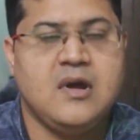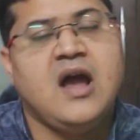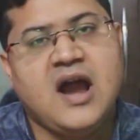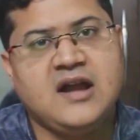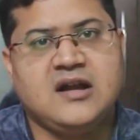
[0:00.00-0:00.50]

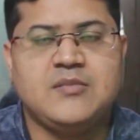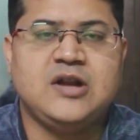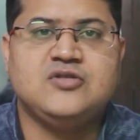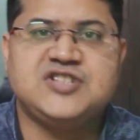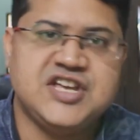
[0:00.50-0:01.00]
And
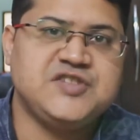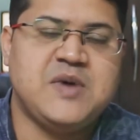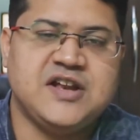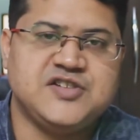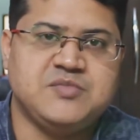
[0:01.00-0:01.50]
coming to change
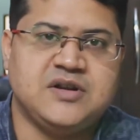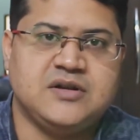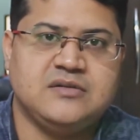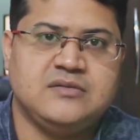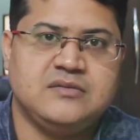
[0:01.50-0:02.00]
management,
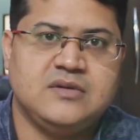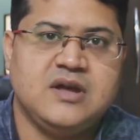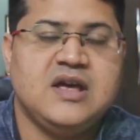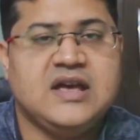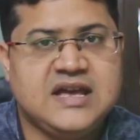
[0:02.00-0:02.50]

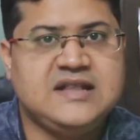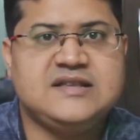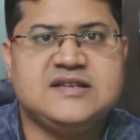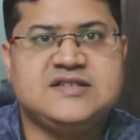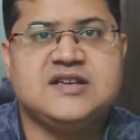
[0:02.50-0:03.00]
in
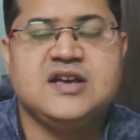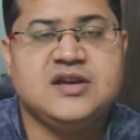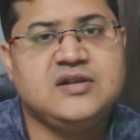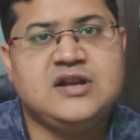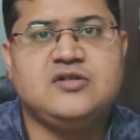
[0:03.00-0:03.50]
this
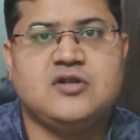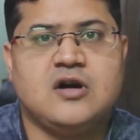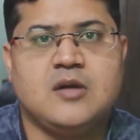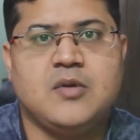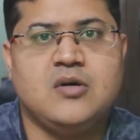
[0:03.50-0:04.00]
you need to
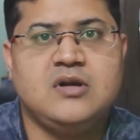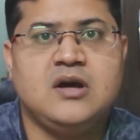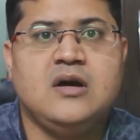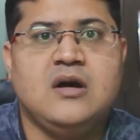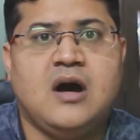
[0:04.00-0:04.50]
talk about
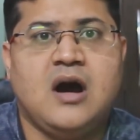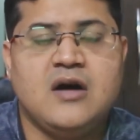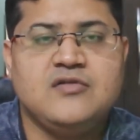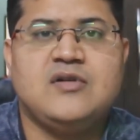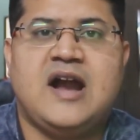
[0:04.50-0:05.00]

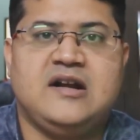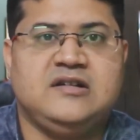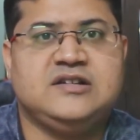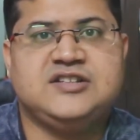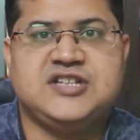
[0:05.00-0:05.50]
how you
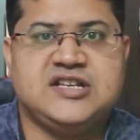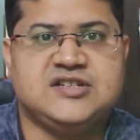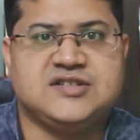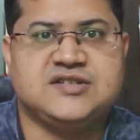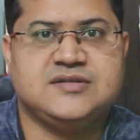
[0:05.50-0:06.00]
handle the
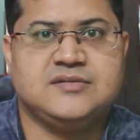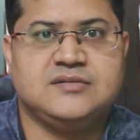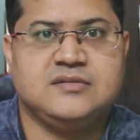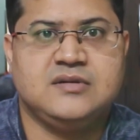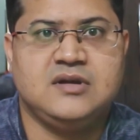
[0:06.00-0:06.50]
changes.
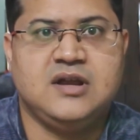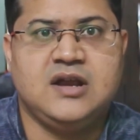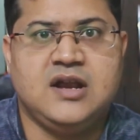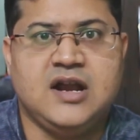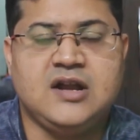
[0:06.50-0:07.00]

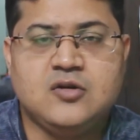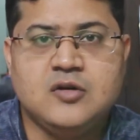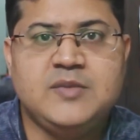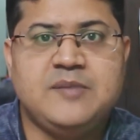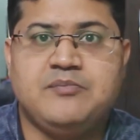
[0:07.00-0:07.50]
It
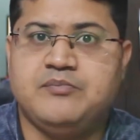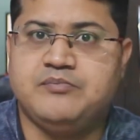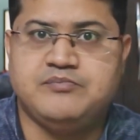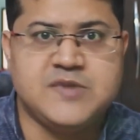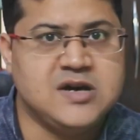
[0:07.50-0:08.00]
could be
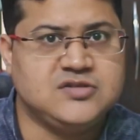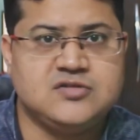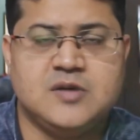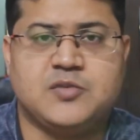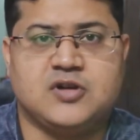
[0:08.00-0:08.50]

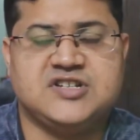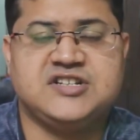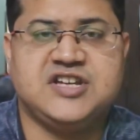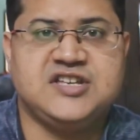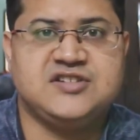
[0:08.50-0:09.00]
through a
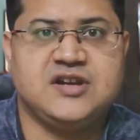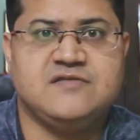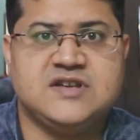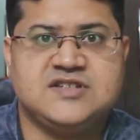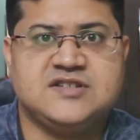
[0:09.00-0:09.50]
project change
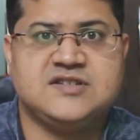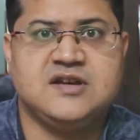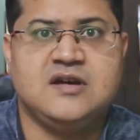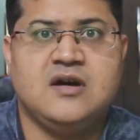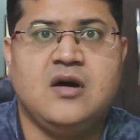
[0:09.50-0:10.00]
requests,
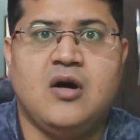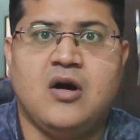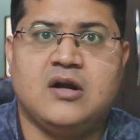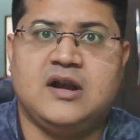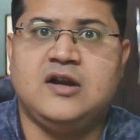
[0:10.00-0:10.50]

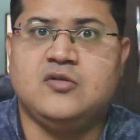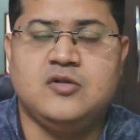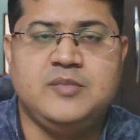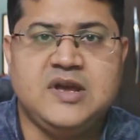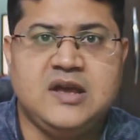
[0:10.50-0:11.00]
or it
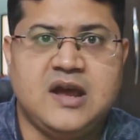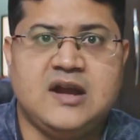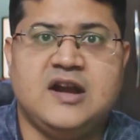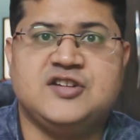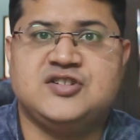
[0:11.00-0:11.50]
could be
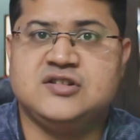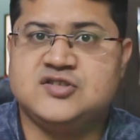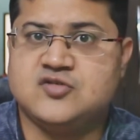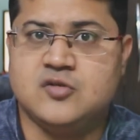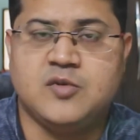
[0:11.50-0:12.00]
an additional
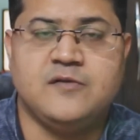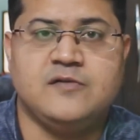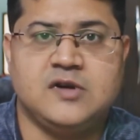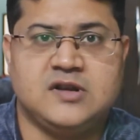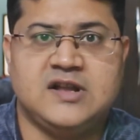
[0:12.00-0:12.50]
scope of
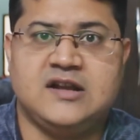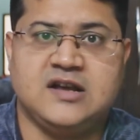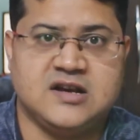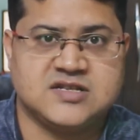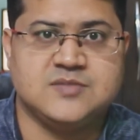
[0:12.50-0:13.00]
work that the
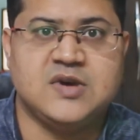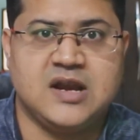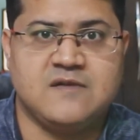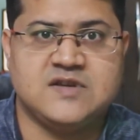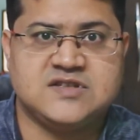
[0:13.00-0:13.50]
customer
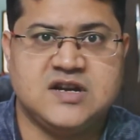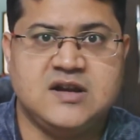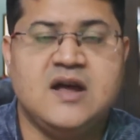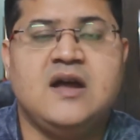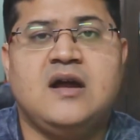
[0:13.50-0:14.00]

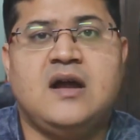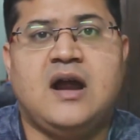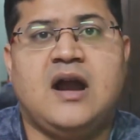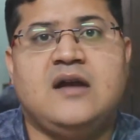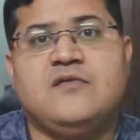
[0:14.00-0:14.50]
requested,
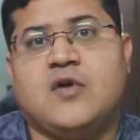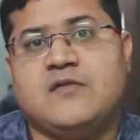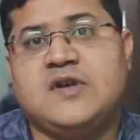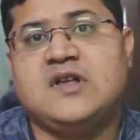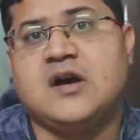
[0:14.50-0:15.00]
and
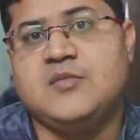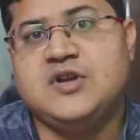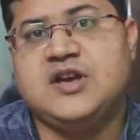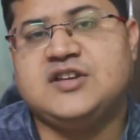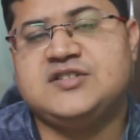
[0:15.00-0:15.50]
what were the
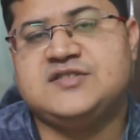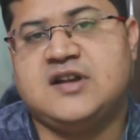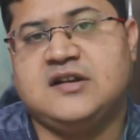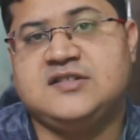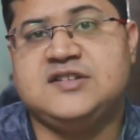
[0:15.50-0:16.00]
communication
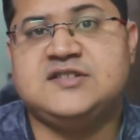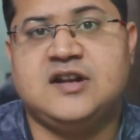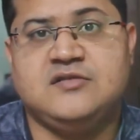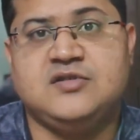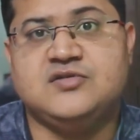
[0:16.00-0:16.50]
strategies
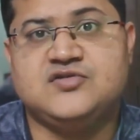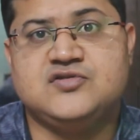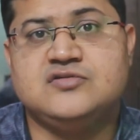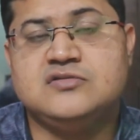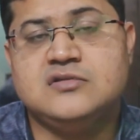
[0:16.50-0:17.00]
that we used
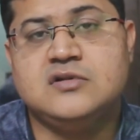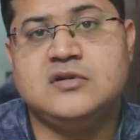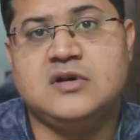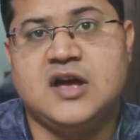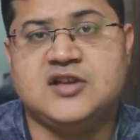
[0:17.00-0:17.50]
to
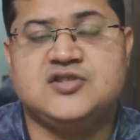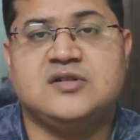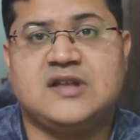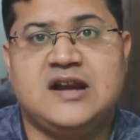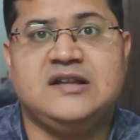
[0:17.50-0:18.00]

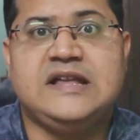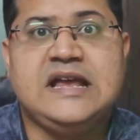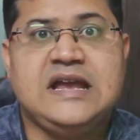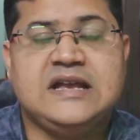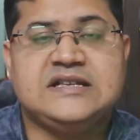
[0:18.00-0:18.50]
ensure that
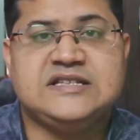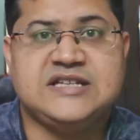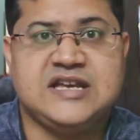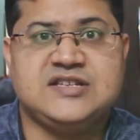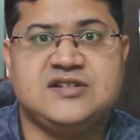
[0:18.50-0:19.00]
the
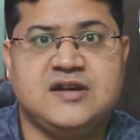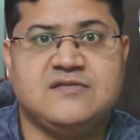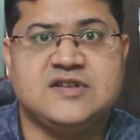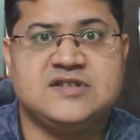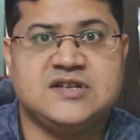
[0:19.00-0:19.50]
change
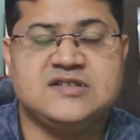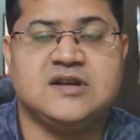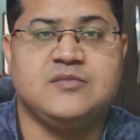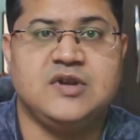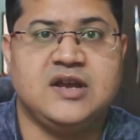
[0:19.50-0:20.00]
request is
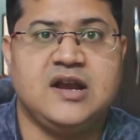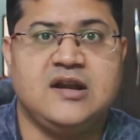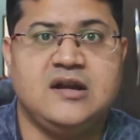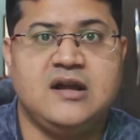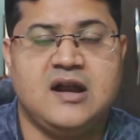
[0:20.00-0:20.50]

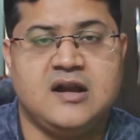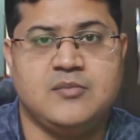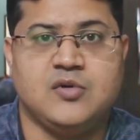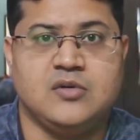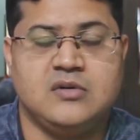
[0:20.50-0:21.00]
communicated and
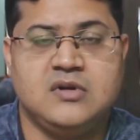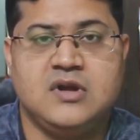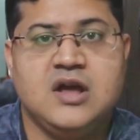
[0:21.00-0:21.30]
approved.